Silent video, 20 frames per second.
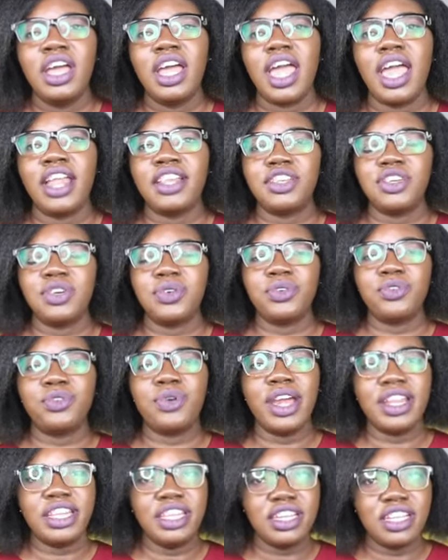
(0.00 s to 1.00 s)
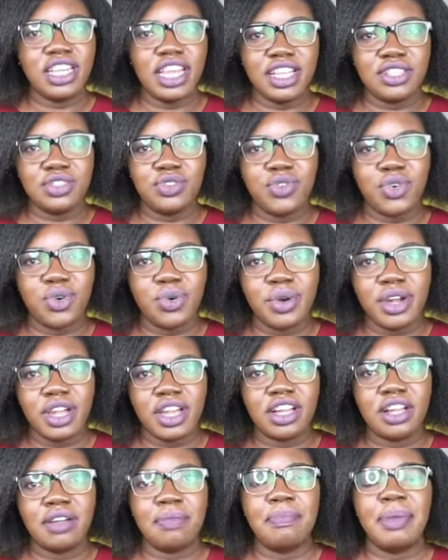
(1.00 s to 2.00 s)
and you're running late for work,